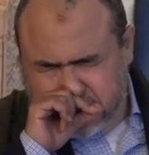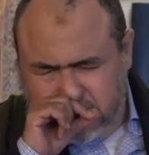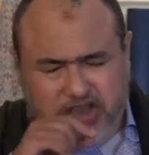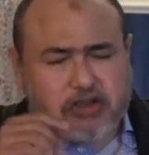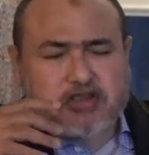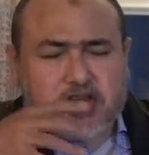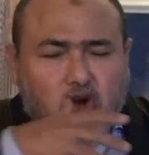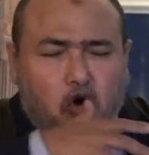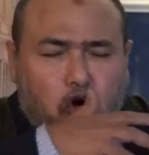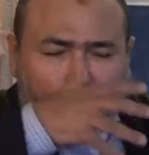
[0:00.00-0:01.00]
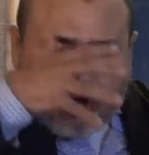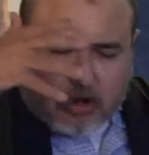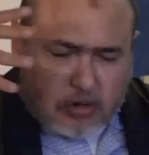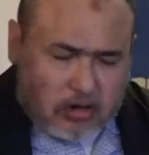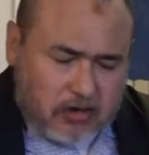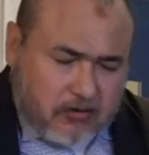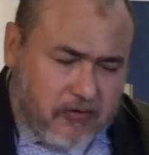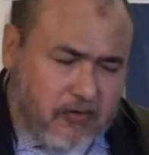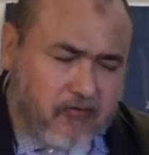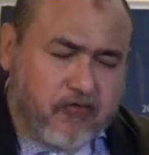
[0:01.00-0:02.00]
because they all
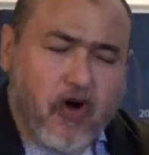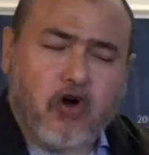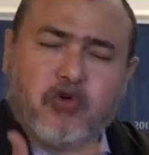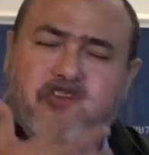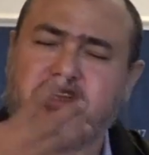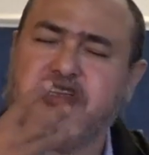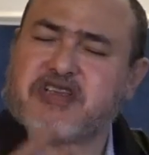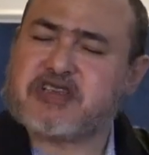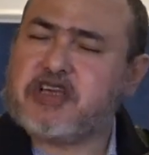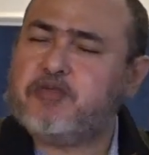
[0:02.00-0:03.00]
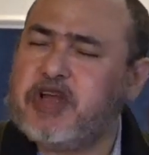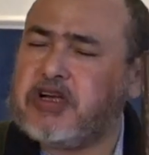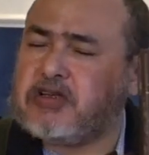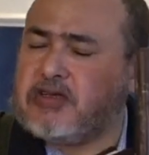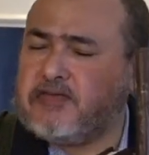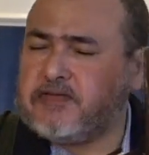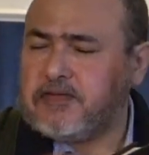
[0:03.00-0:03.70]
fall within the same narrative.